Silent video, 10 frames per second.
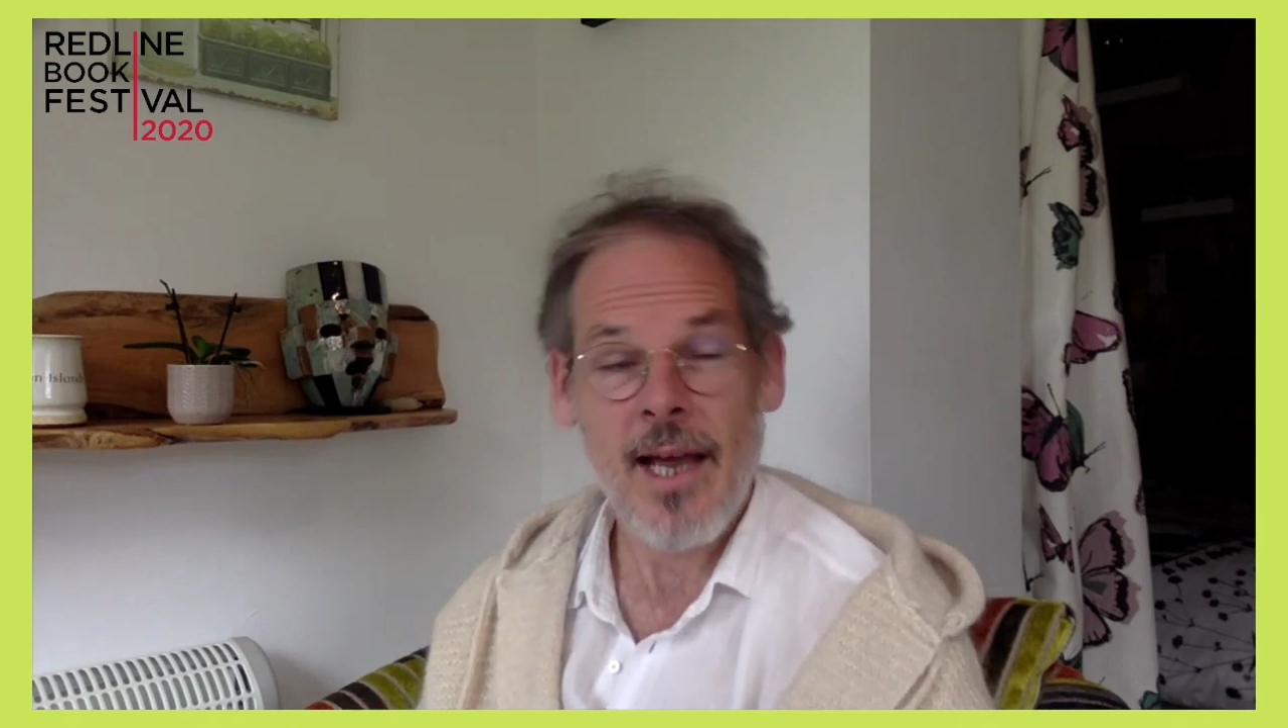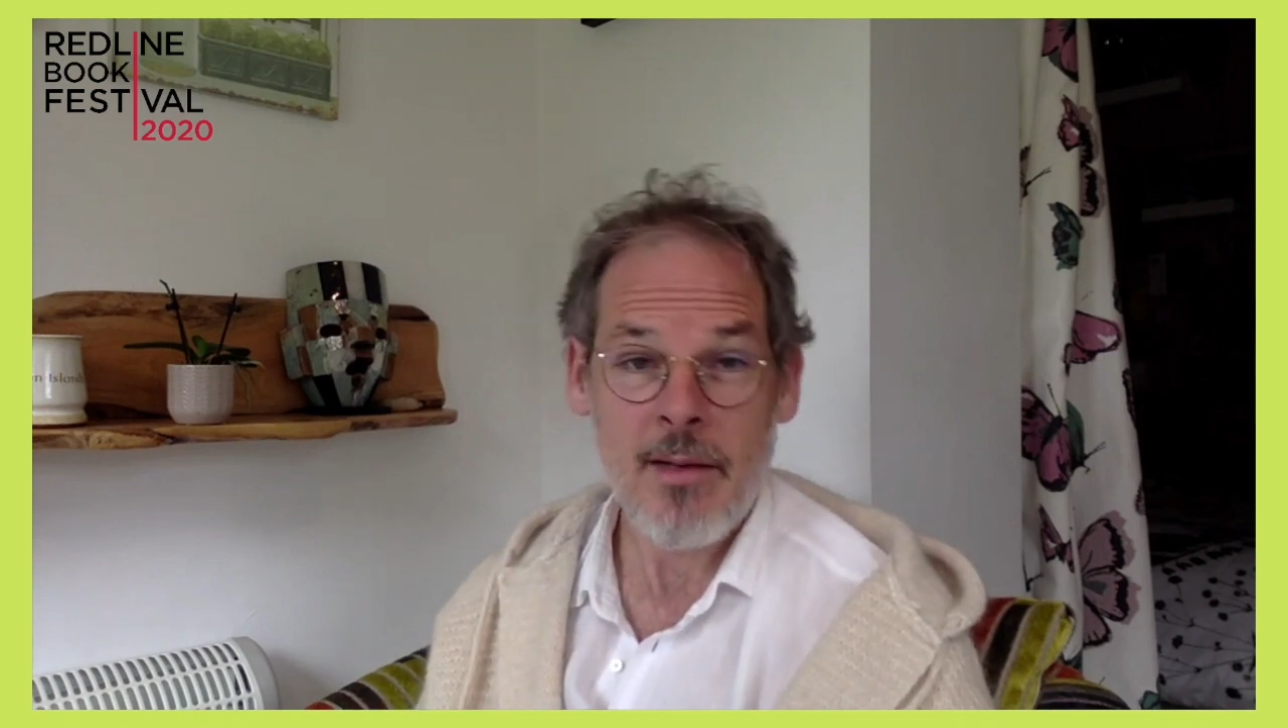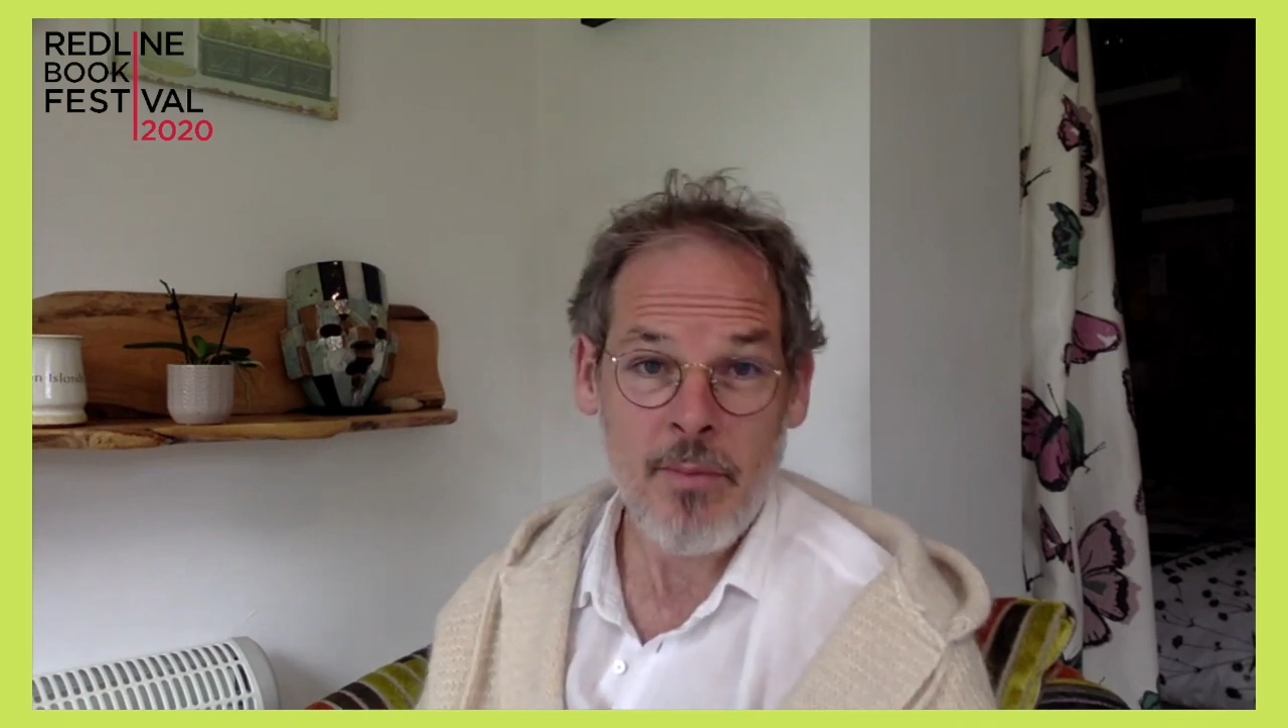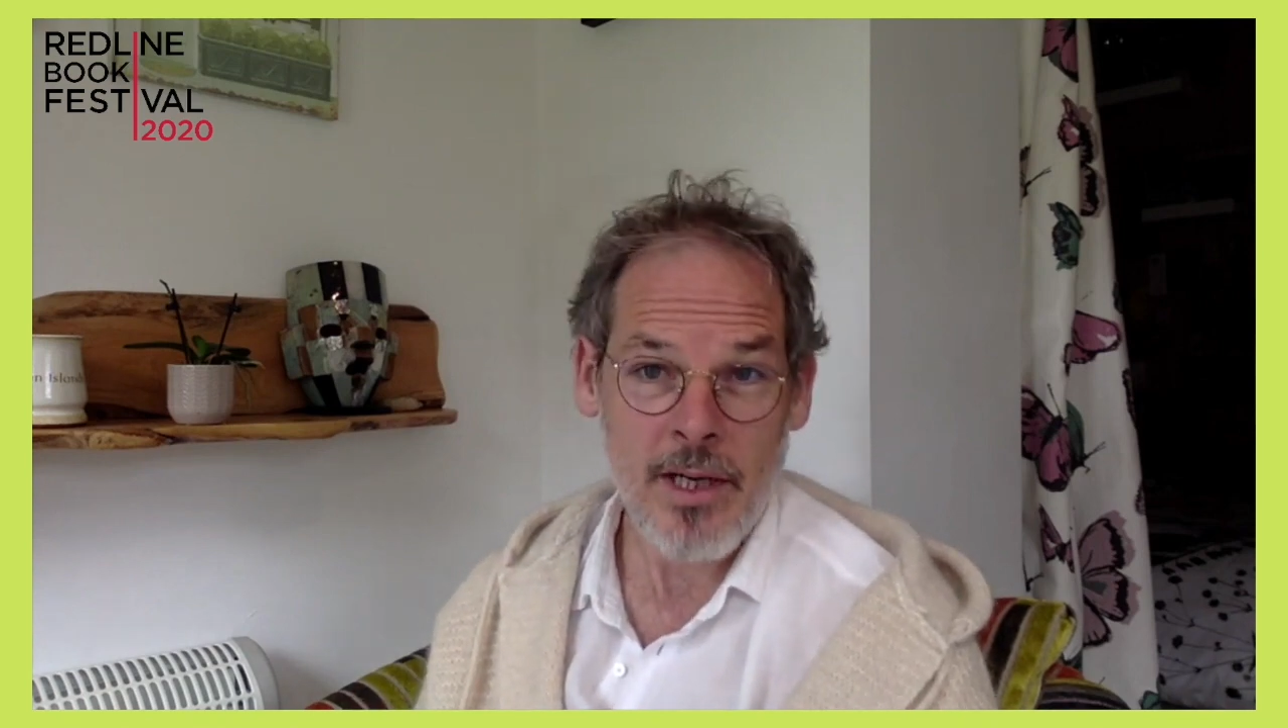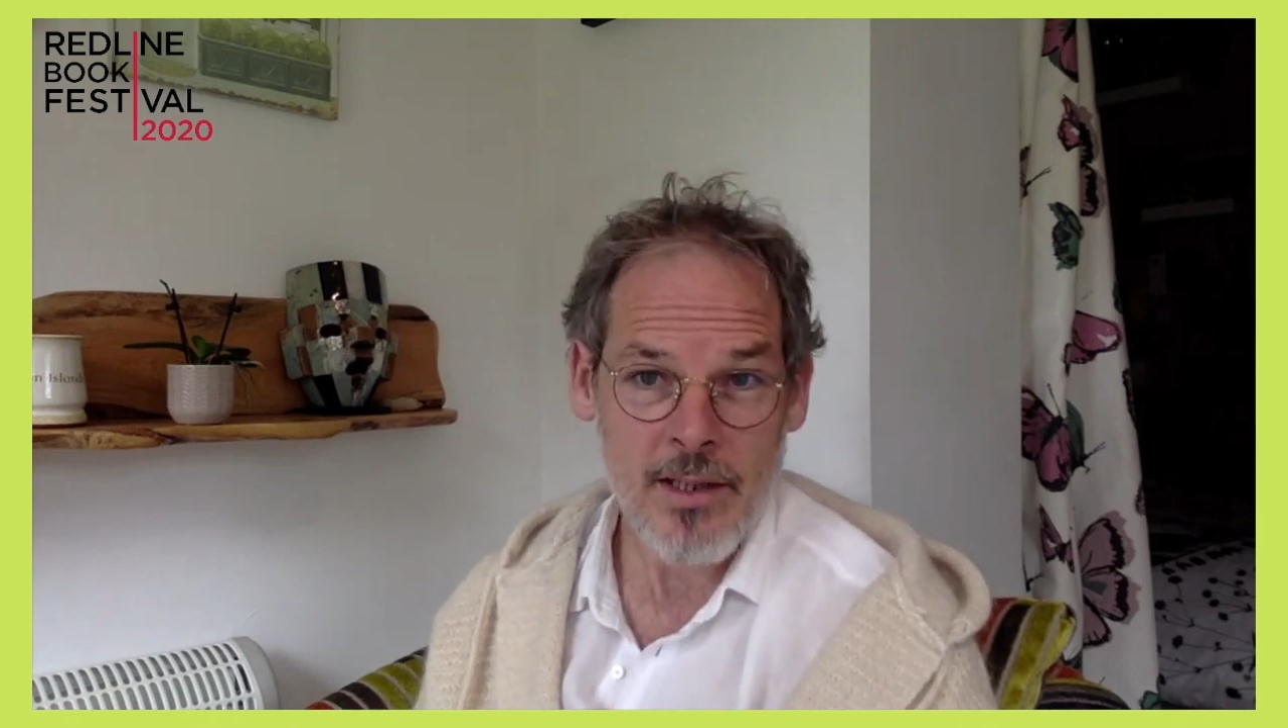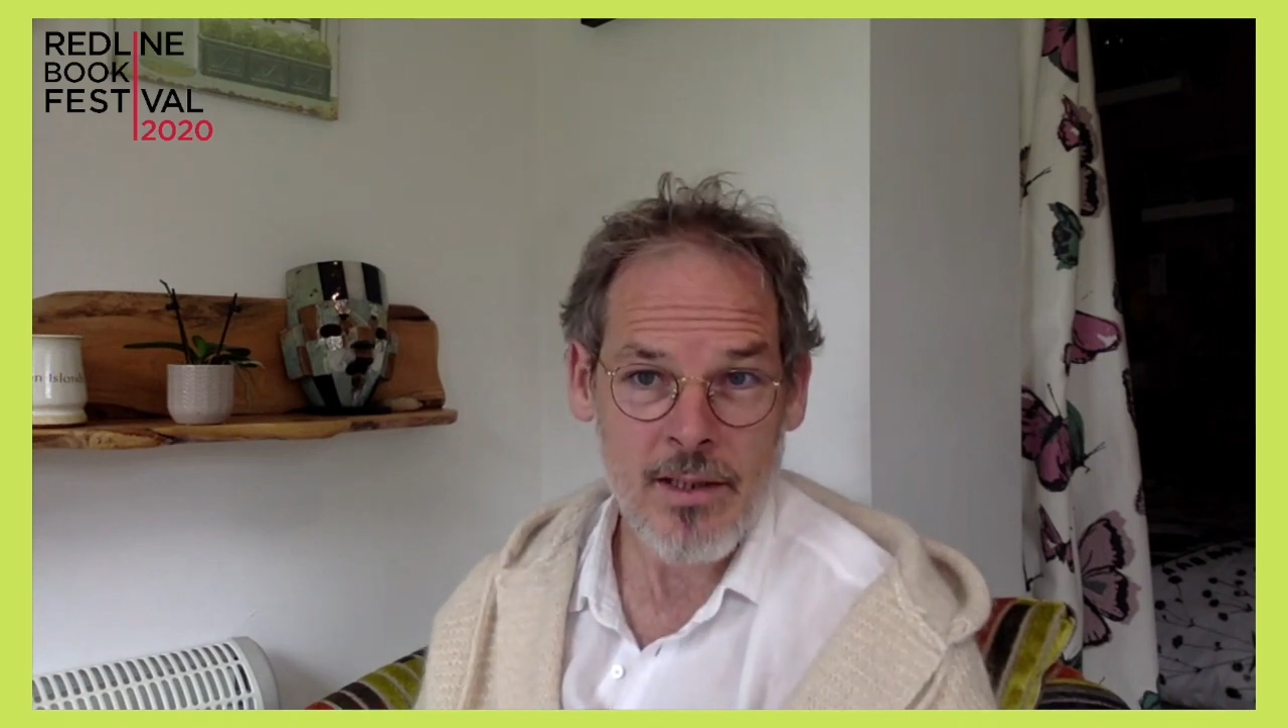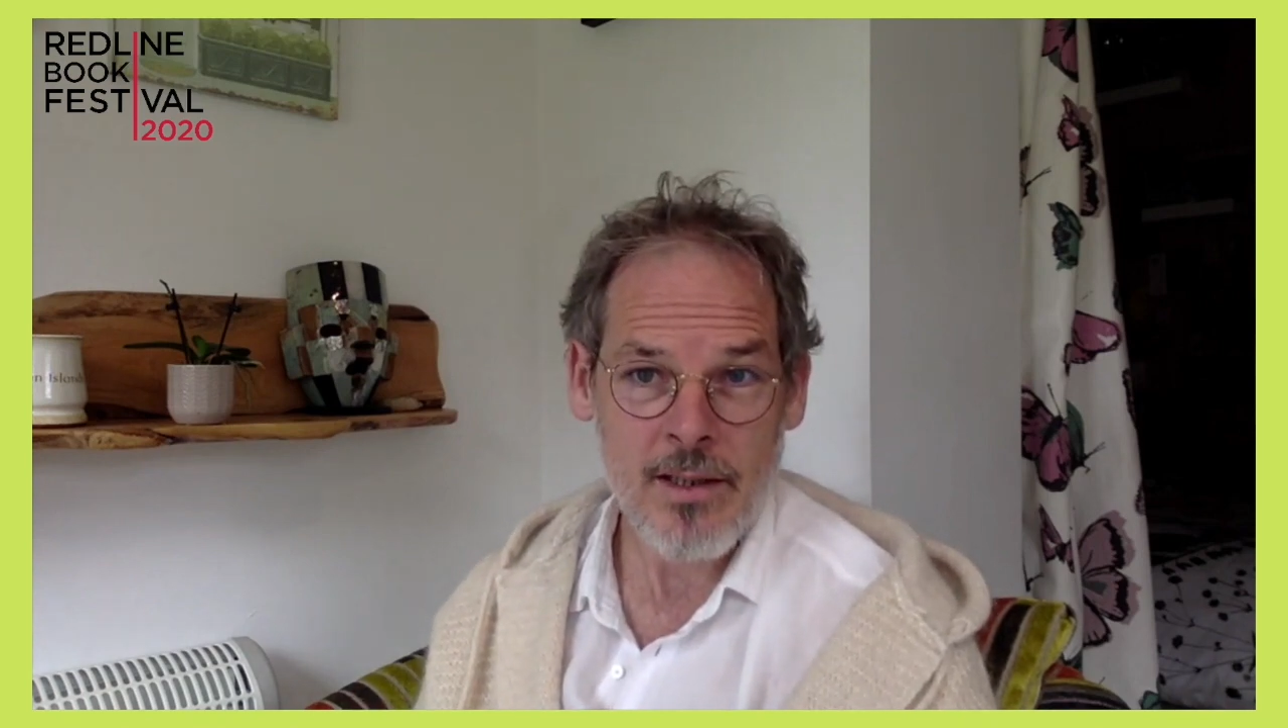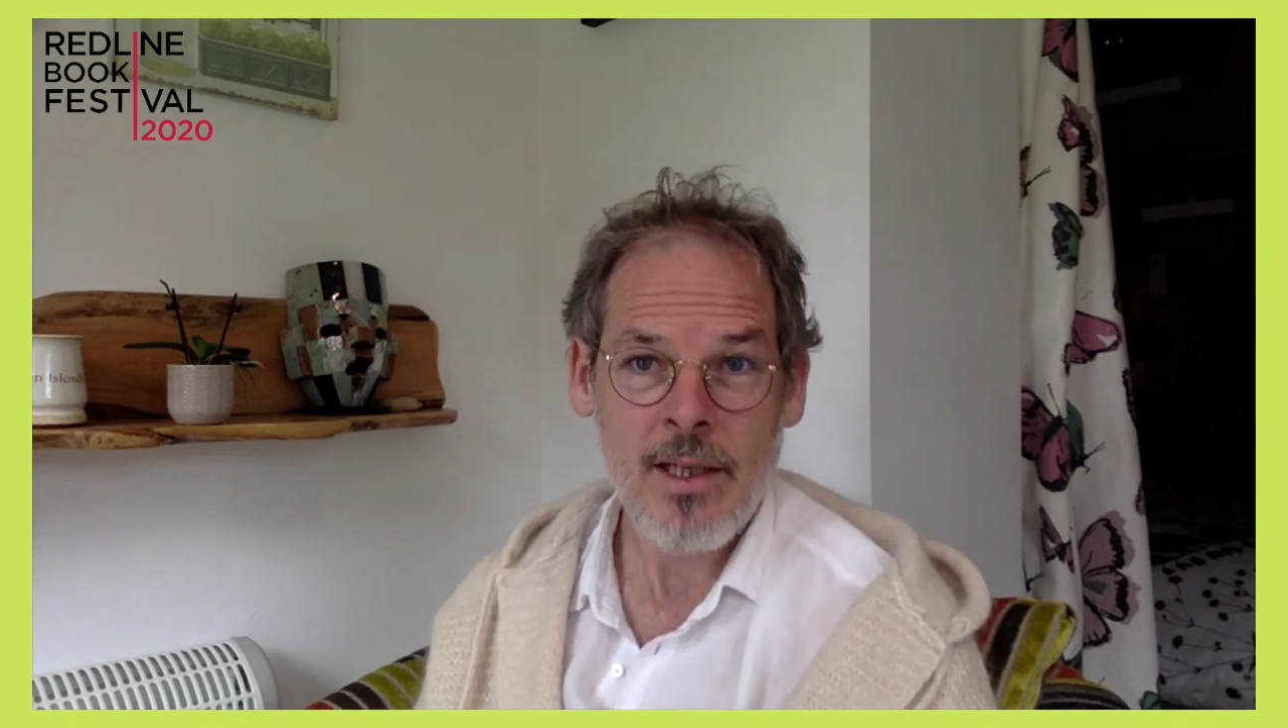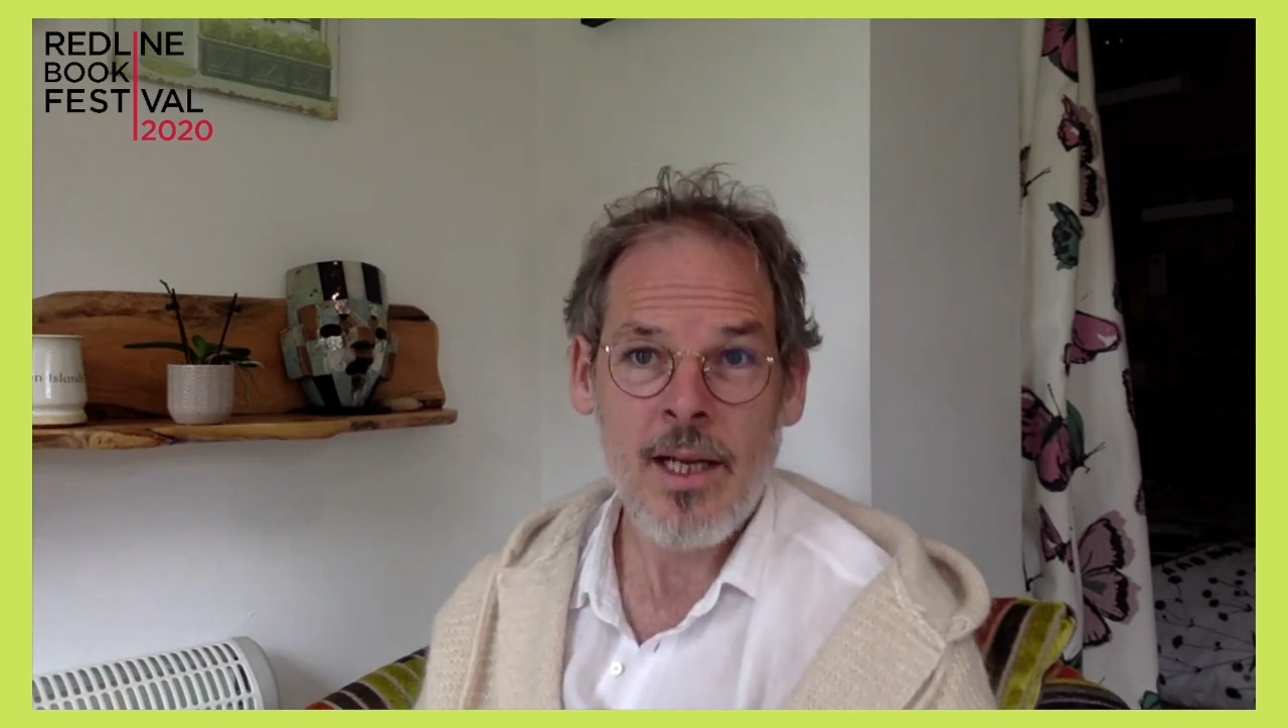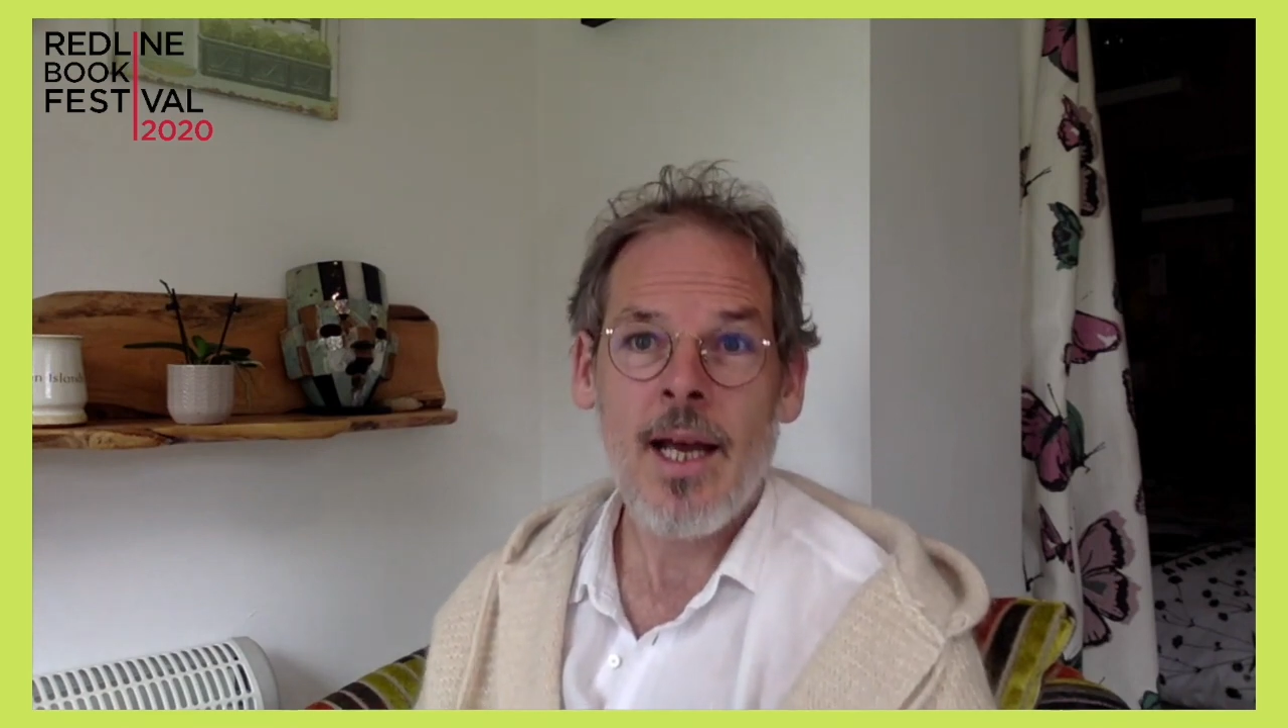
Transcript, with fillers: and Michael